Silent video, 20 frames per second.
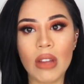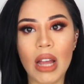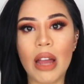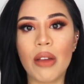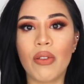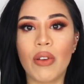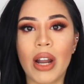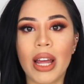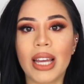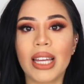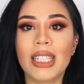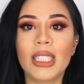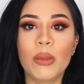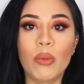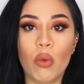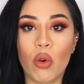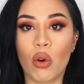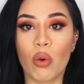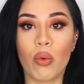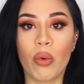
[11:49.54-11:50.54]
I feel like it's
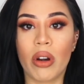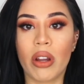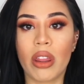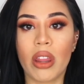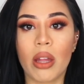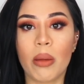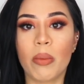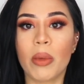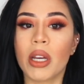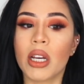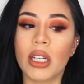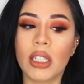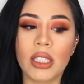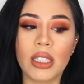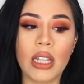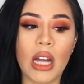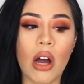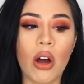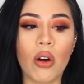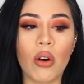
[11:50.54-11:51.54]
more worth it, because
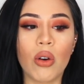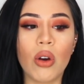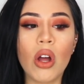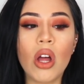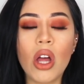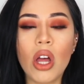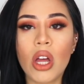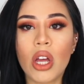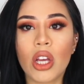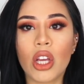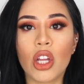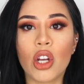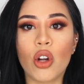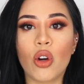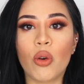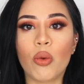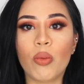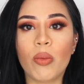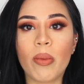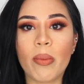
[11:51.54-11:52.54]
now, you
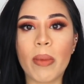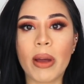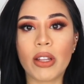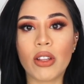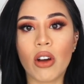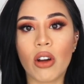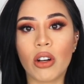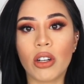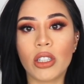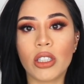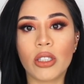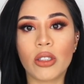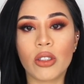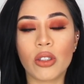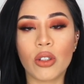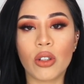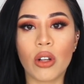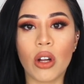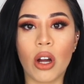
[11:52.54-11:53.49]
know, my daughter's